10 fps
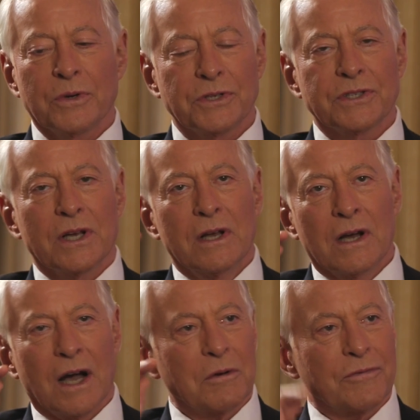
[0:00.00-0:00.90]
He says,
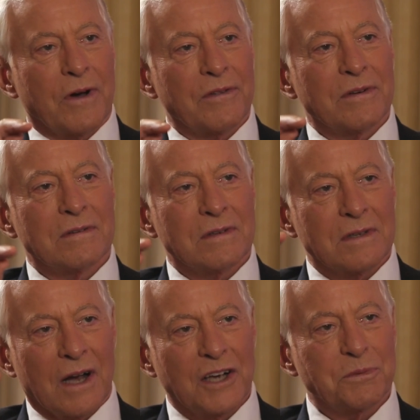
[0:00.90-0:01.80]
I'm a father,
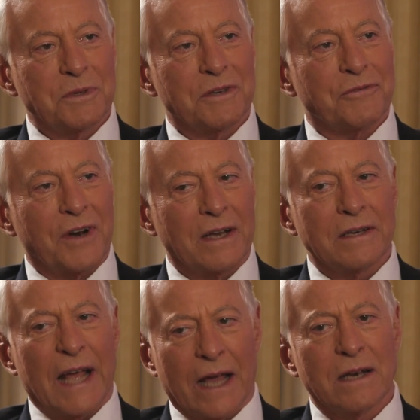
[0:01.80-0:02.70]
a husband, a
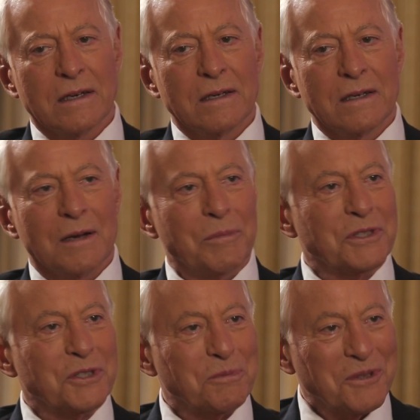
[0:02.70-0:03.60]
friend, and a
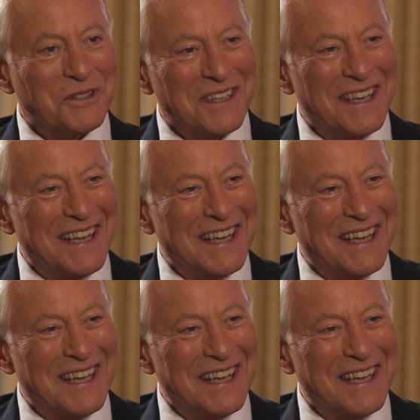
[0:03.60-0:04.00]
business person.